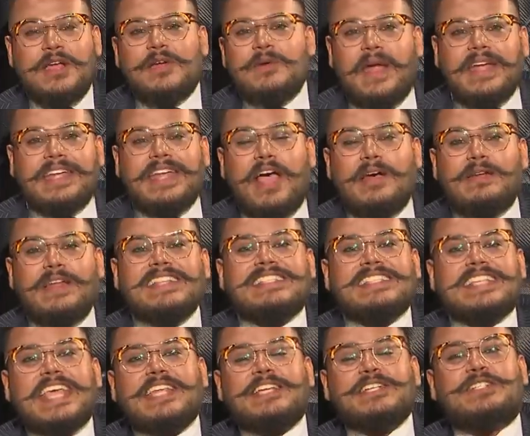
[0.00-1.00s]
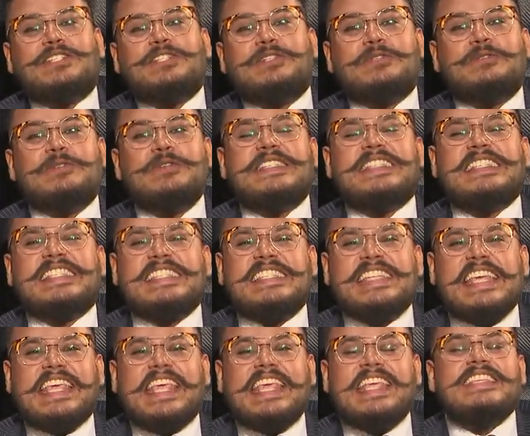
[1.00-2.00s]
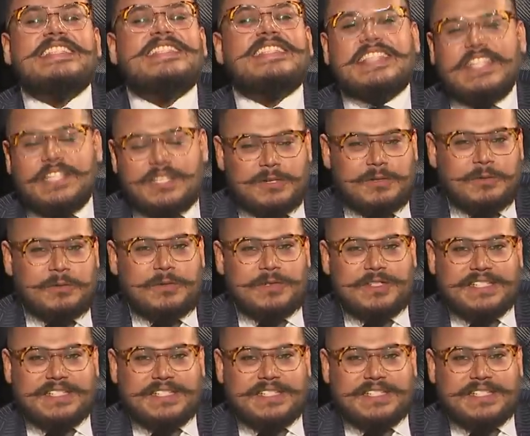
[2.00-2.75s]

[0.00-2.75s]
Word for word: Right now, let's get into Sticky Situ.